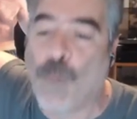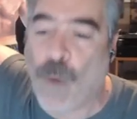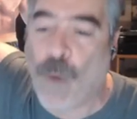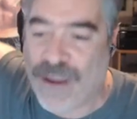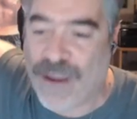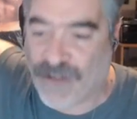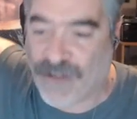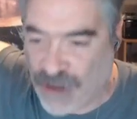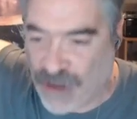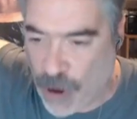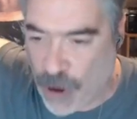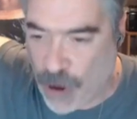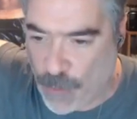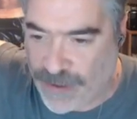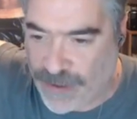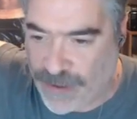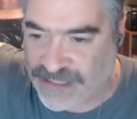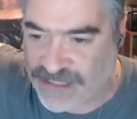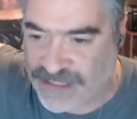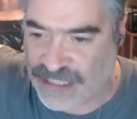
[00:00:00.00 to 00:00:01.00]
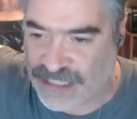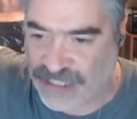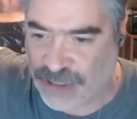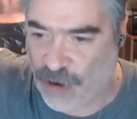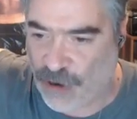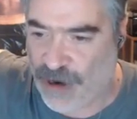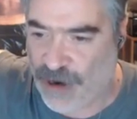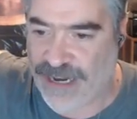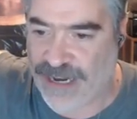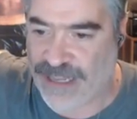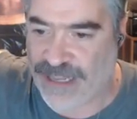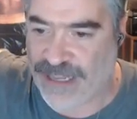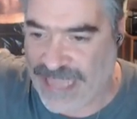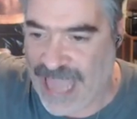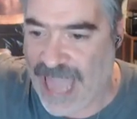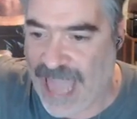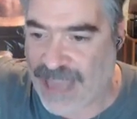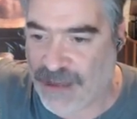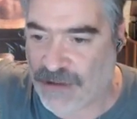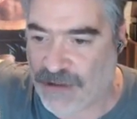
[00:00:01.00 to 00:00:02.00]
we're going to start the
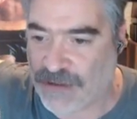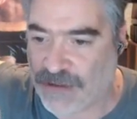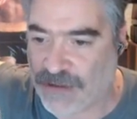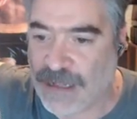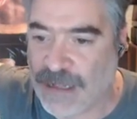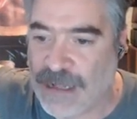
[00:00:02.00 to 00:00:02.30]
angle.